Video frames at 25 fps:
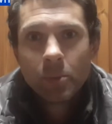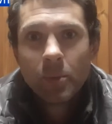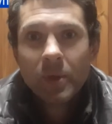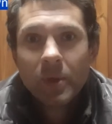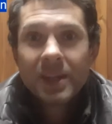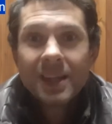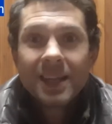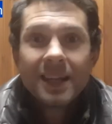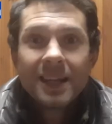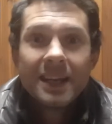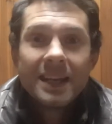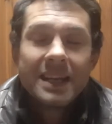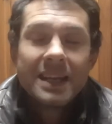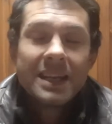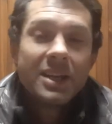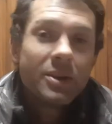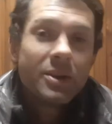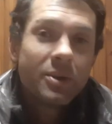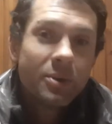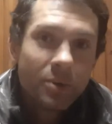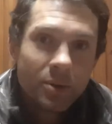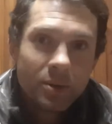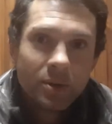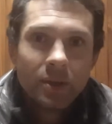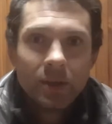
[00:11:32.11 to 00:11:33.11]
with a
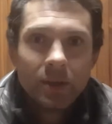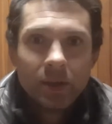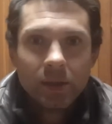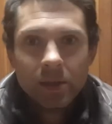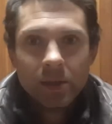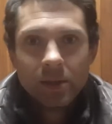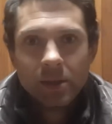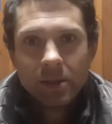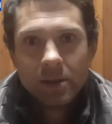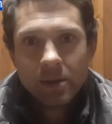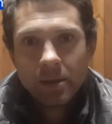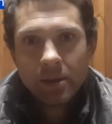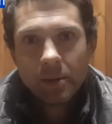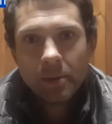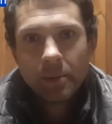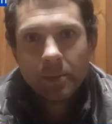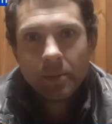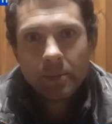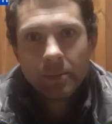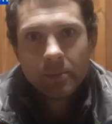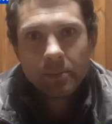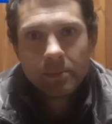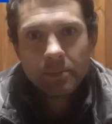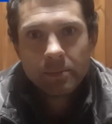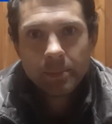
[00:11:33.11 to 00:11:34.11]
new
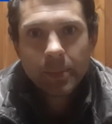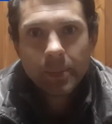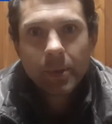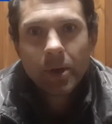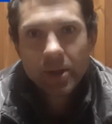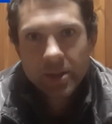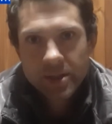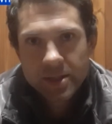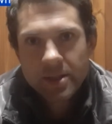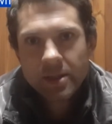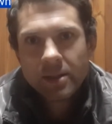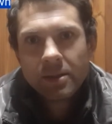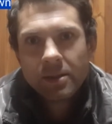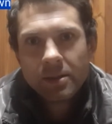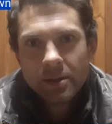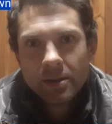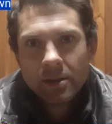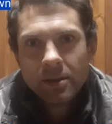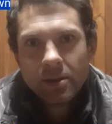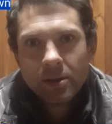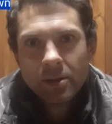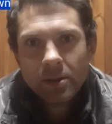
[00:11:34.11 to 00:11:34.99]
partner,